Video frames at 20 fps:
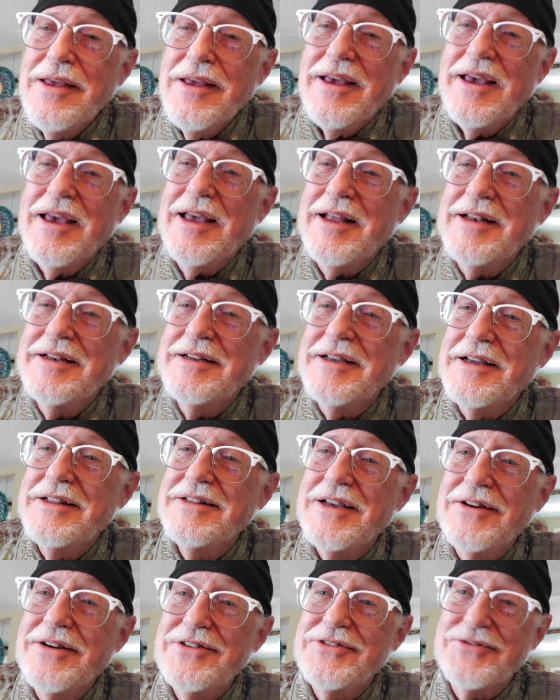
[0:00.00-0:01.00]
and uh,
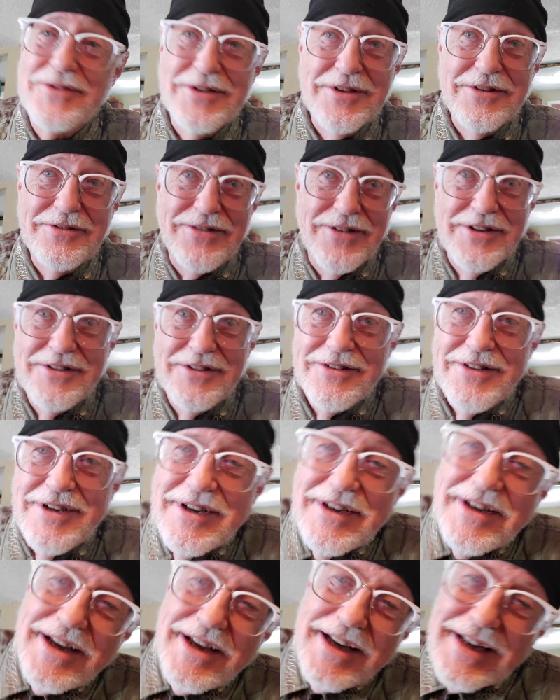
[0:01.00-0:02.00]
that was really fun.
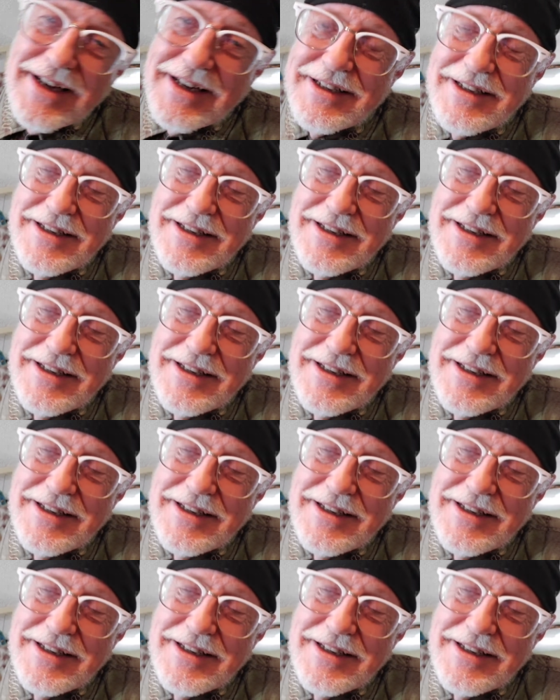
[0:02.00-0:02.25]
And